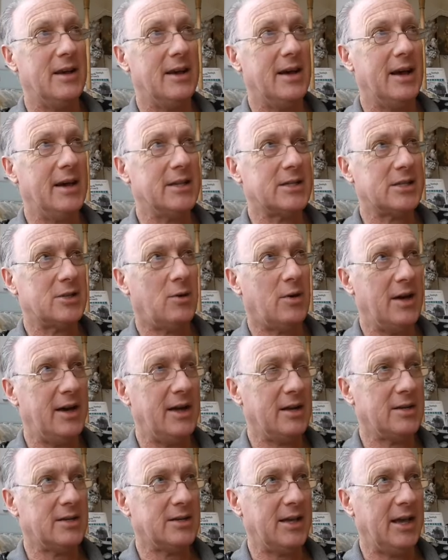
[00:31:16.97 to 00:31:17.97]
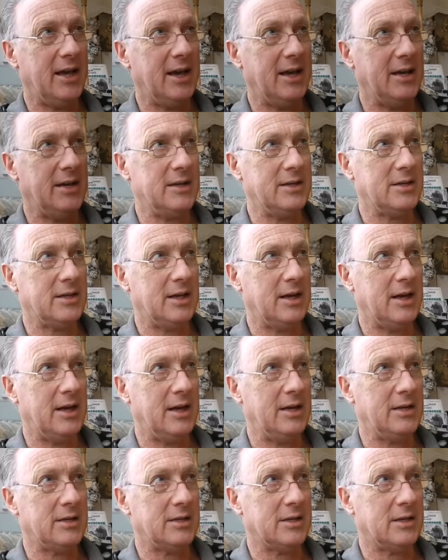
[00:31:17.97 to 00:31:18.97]
And so I held his hand
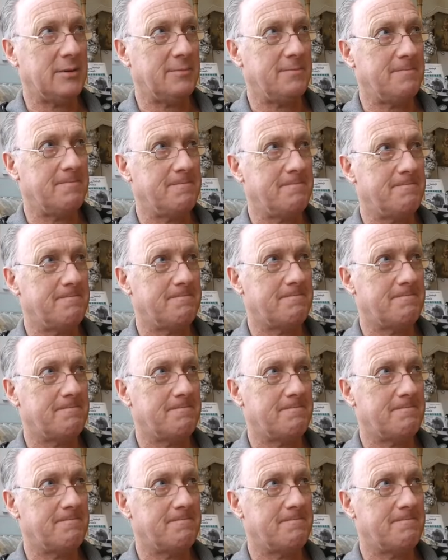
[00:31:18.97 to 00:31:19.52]
and